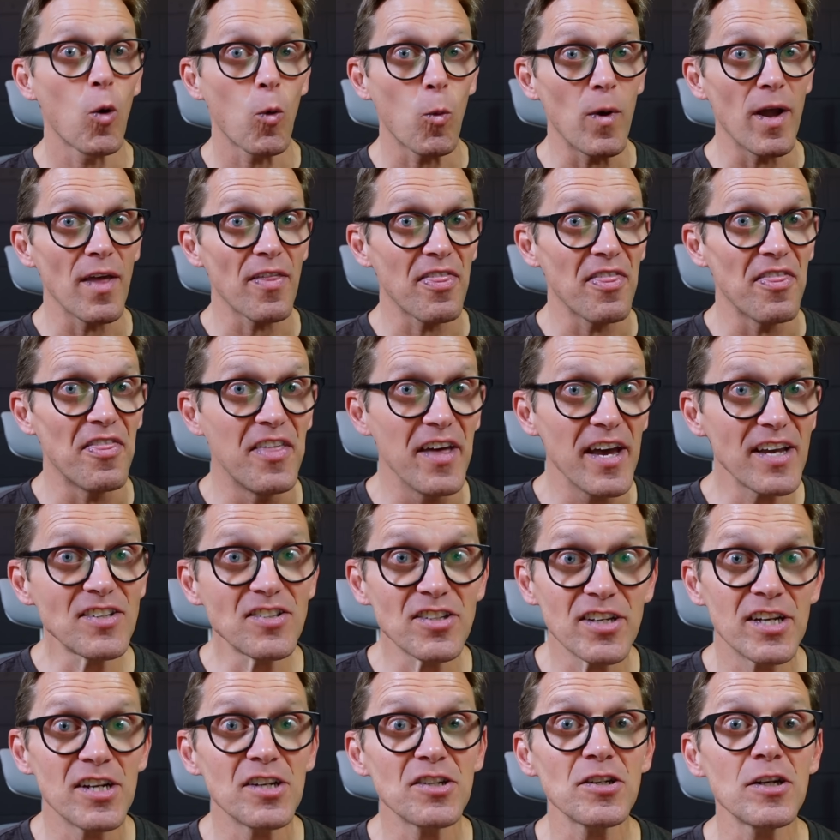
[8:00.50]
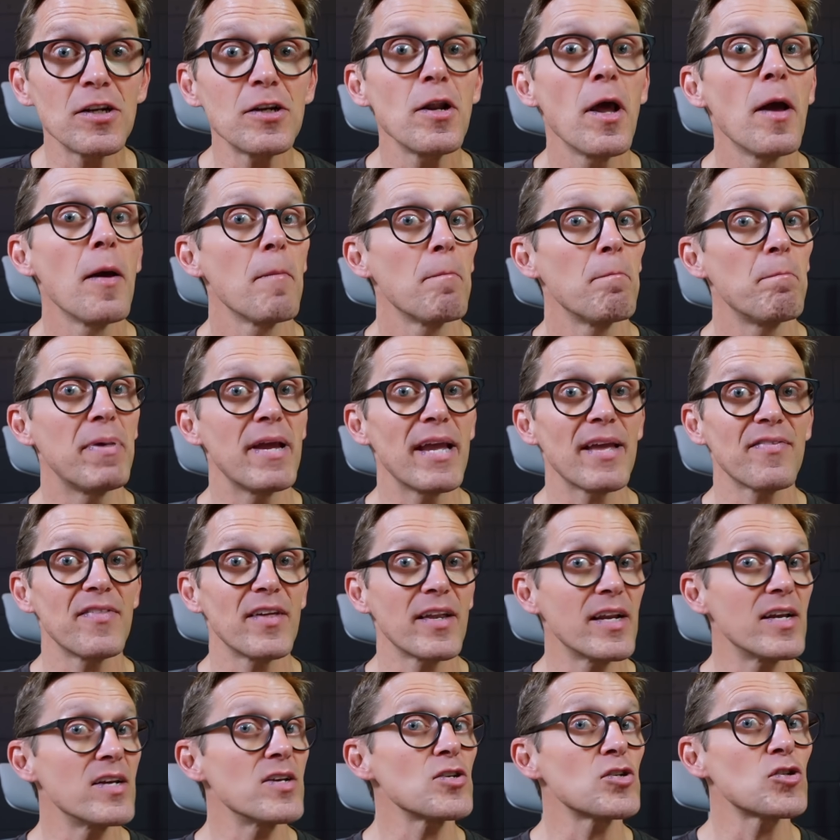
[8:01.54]
With this engine being
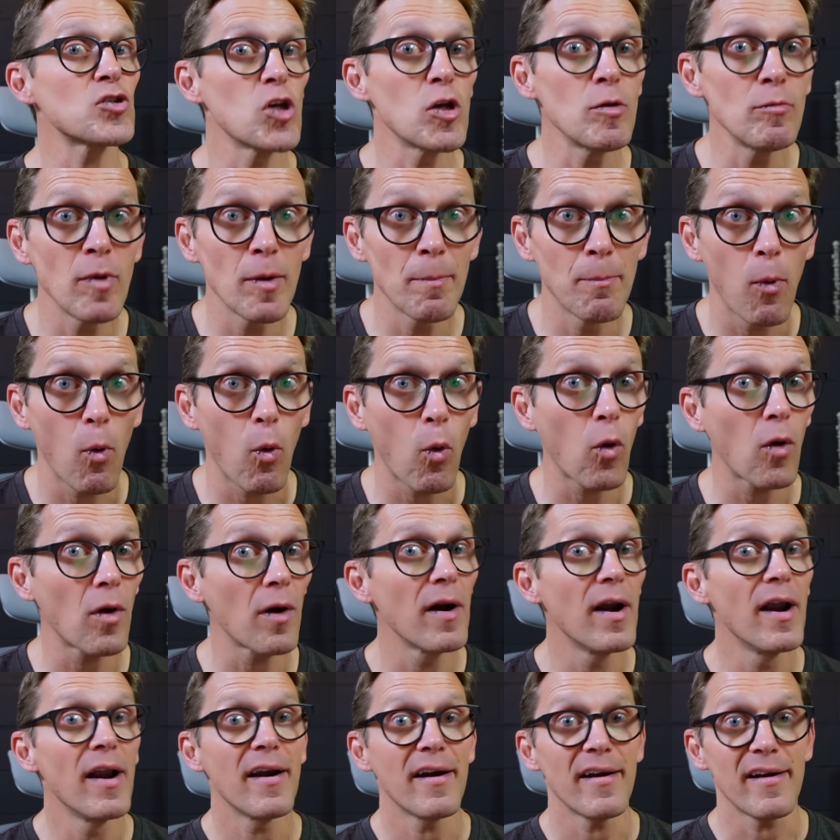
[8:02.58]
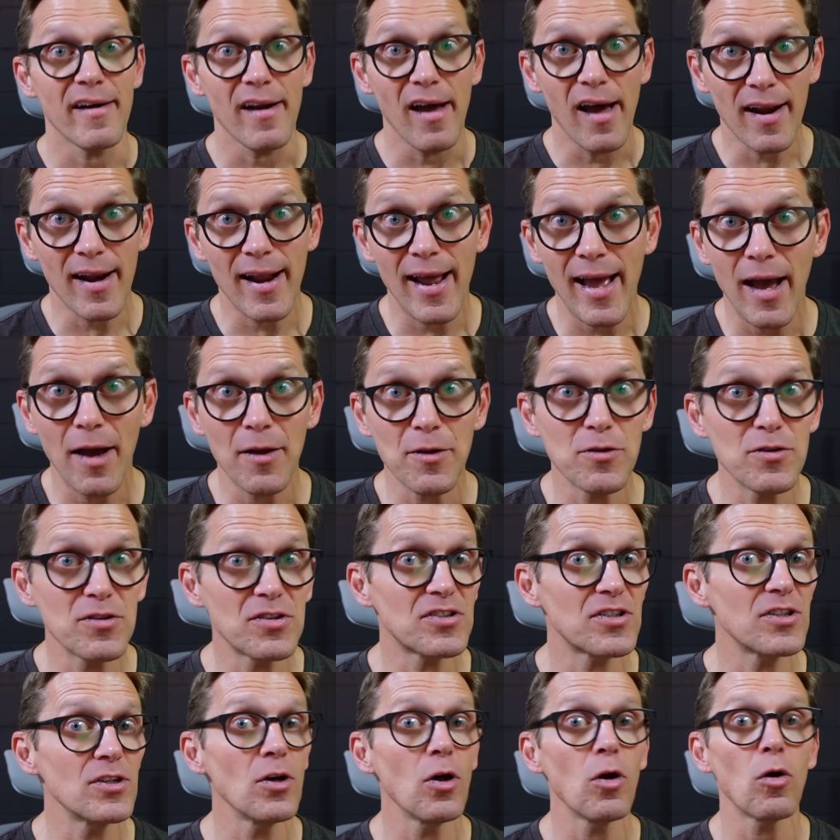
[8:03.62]
that it's suma-bore, not
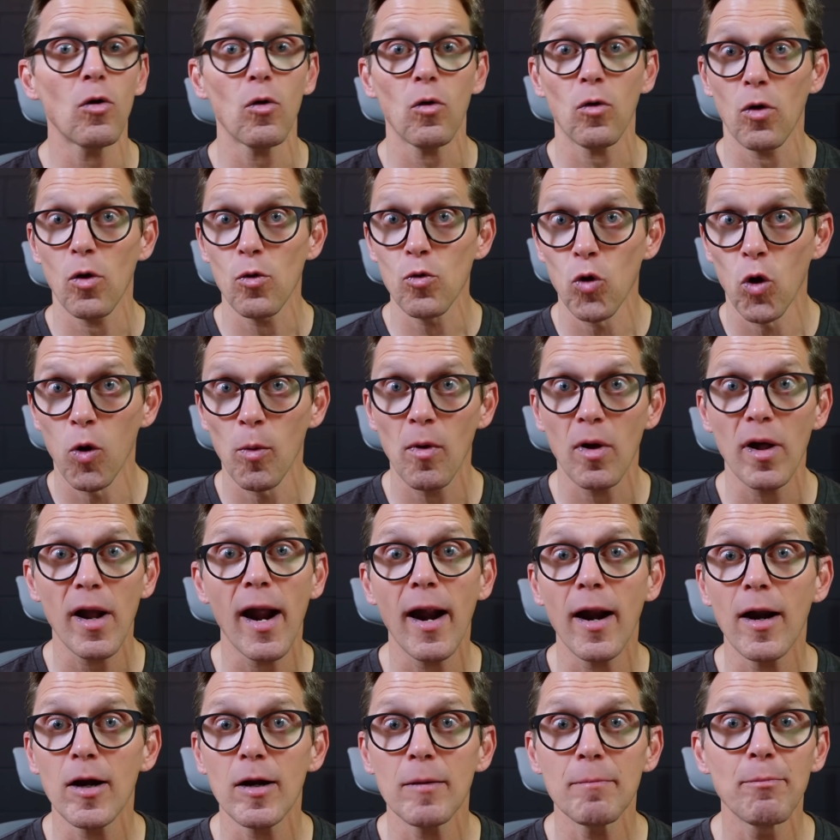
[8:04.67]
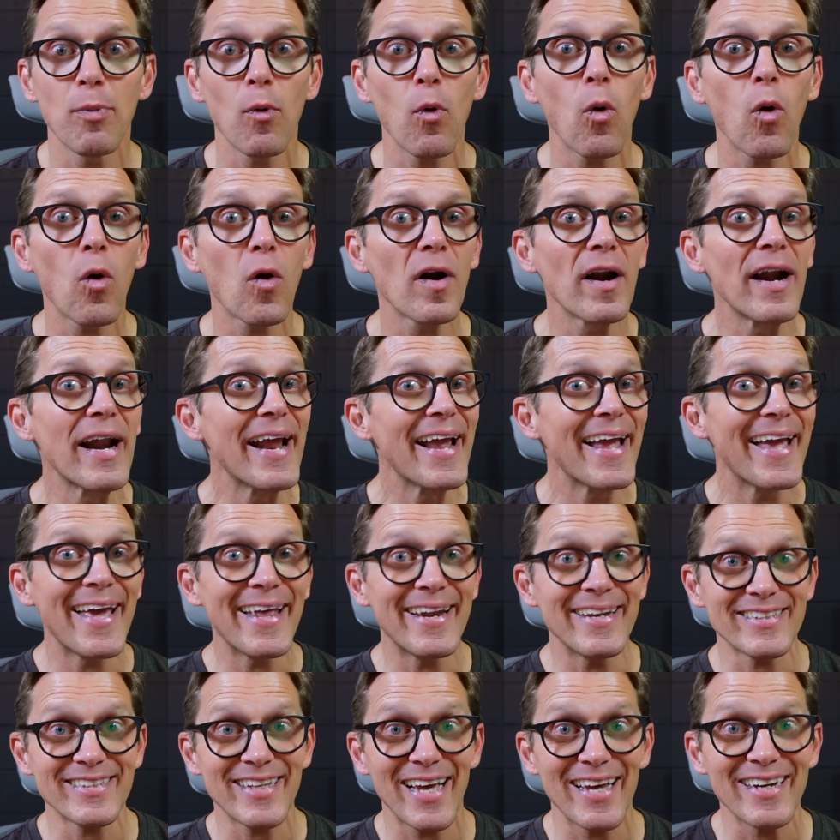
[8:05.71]
alucil or normal iron bore,
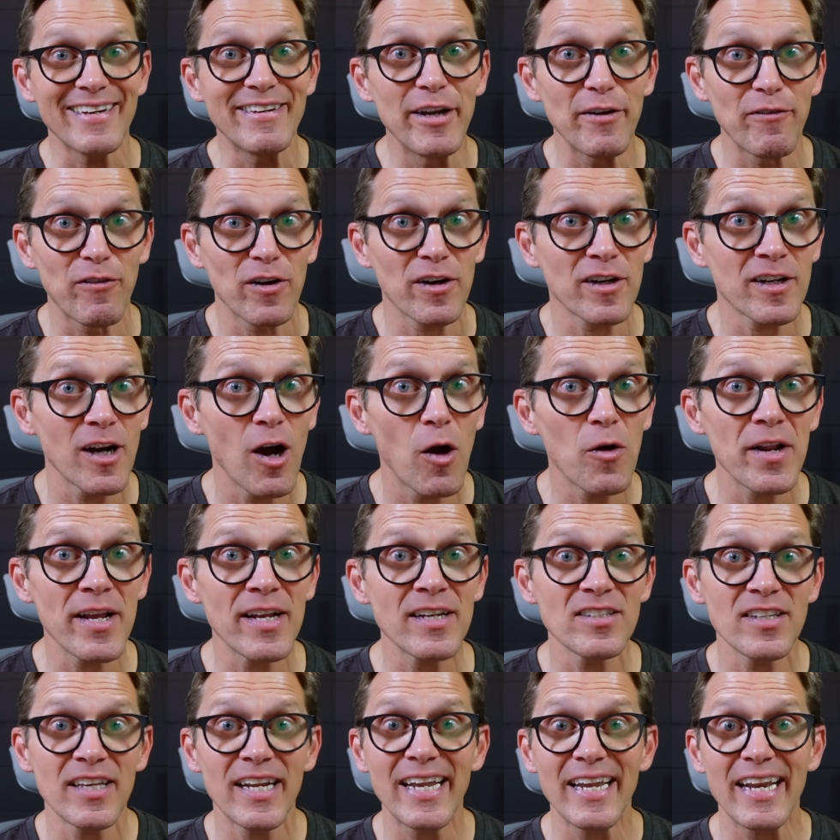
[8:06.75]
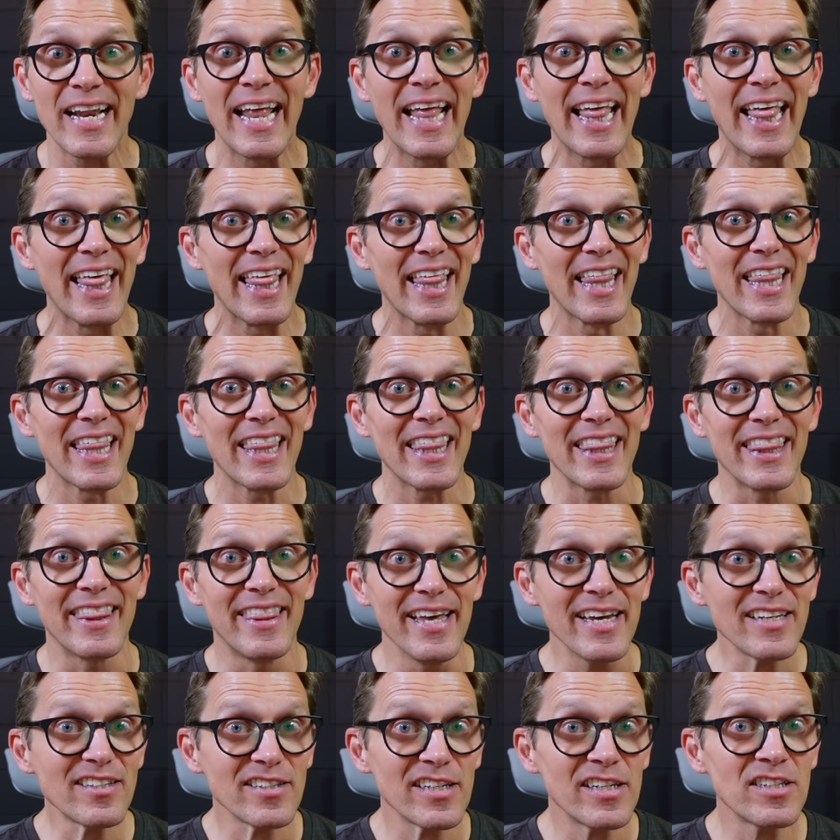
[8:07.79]
and it's got different coatings in it,
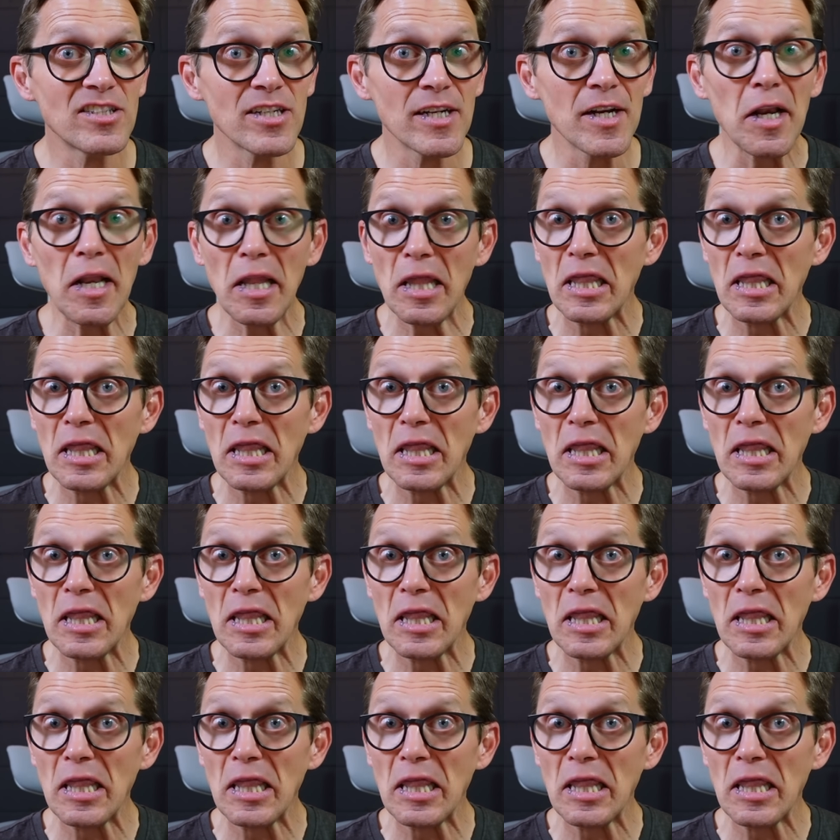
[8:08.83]
this engine